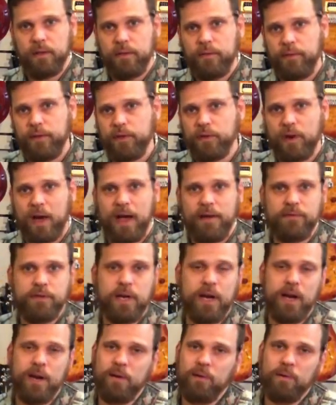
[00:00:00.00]
the drive
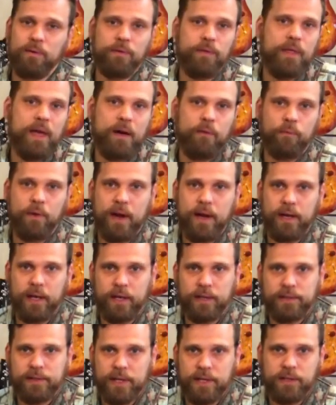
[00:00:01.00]
channel, that
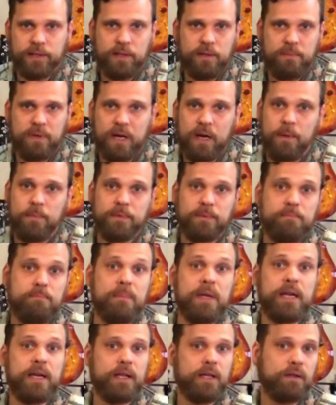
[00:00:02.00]
rating essentially becomes
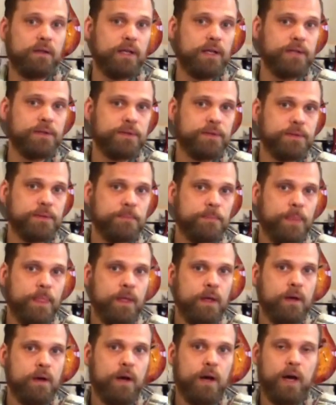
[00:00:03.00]
meaningless.
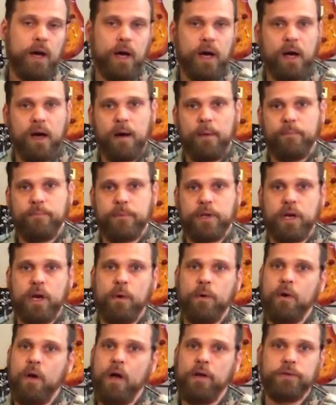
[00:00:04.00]
And
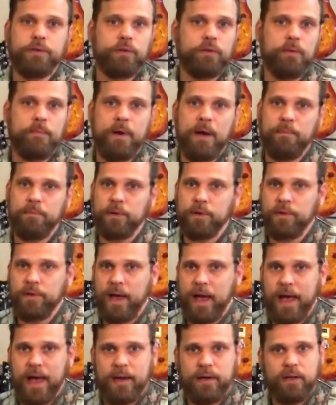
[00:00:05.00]
also remember
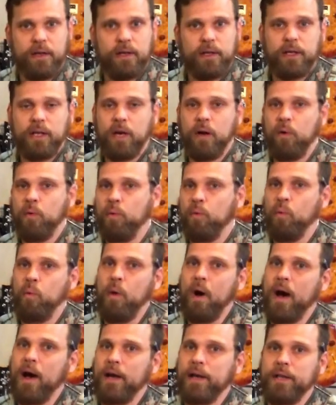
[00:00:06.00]
that,
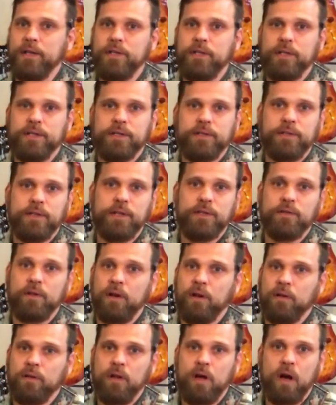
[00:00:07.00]
wattage is
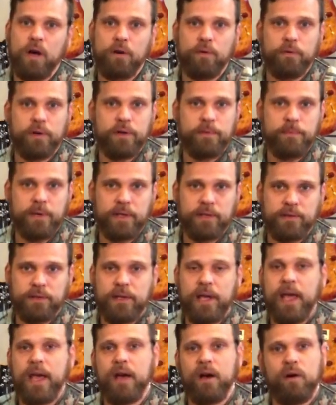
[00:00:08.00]
on a logarithmic
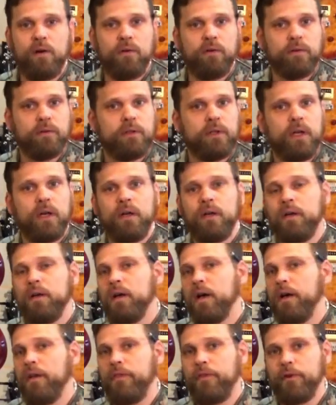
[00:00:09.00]
scale.
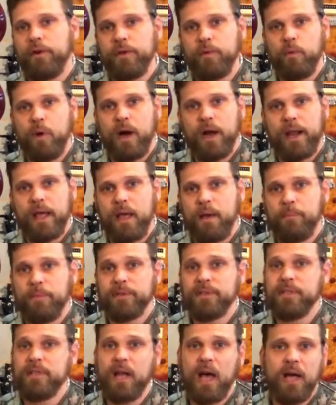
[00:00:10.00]
A 30 watt amp
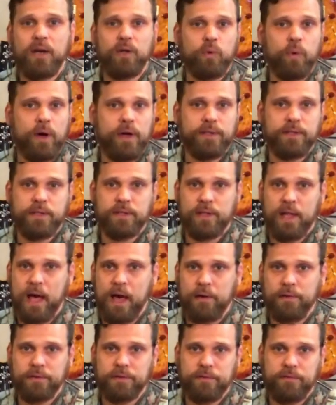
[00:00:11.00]
is not twice as
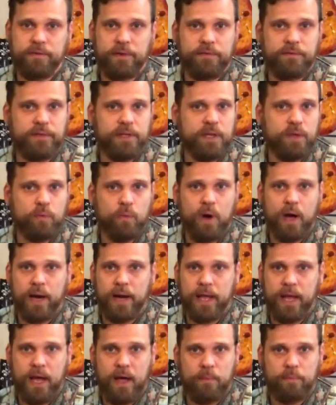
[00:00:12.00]
loud as a 15 watt
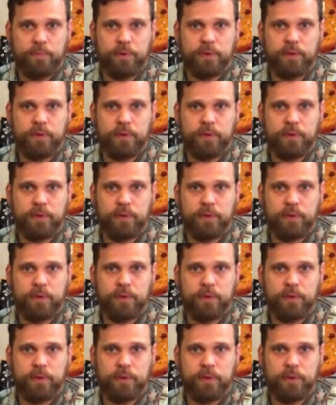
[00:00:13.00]
amp.